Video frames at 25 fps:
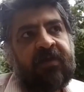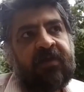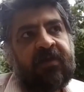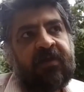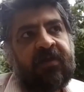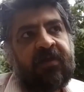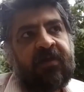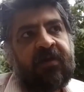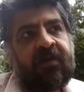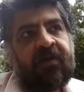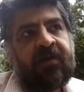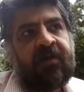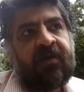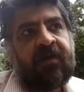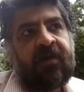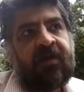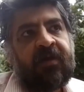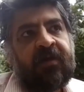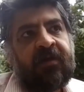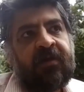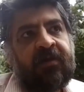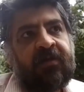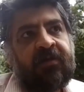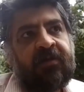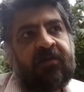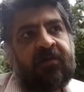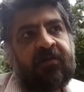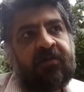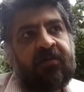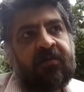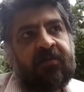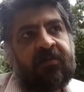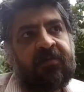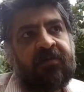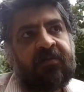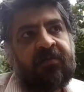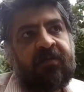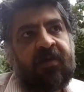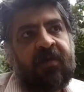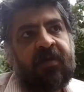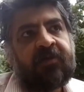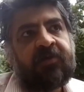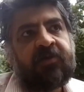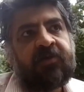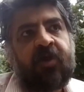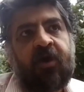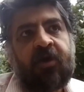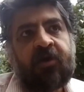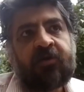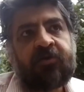we
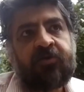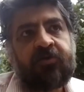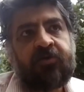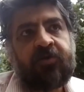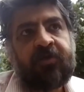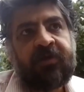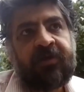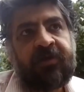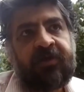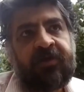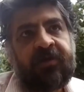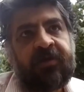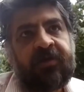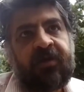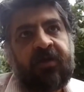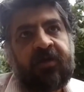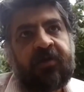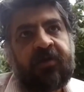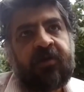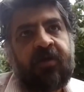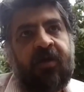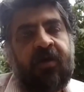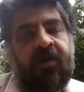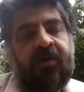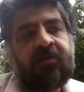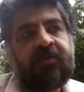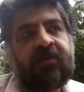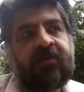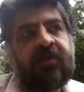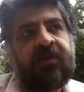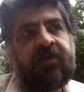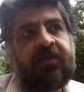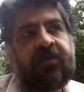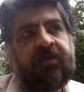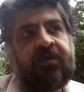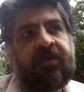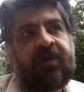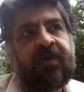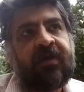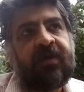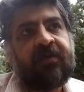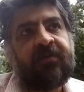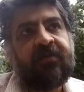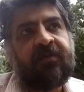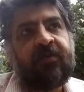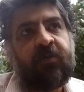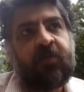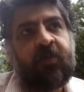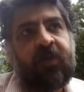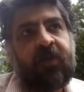I talked to her, I called her,
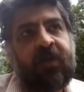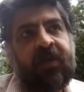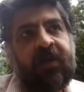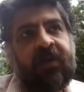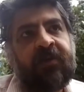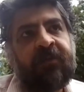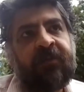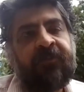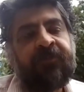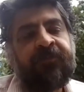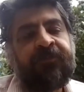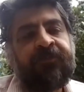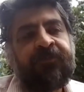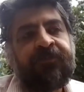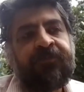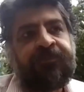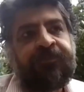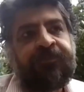and we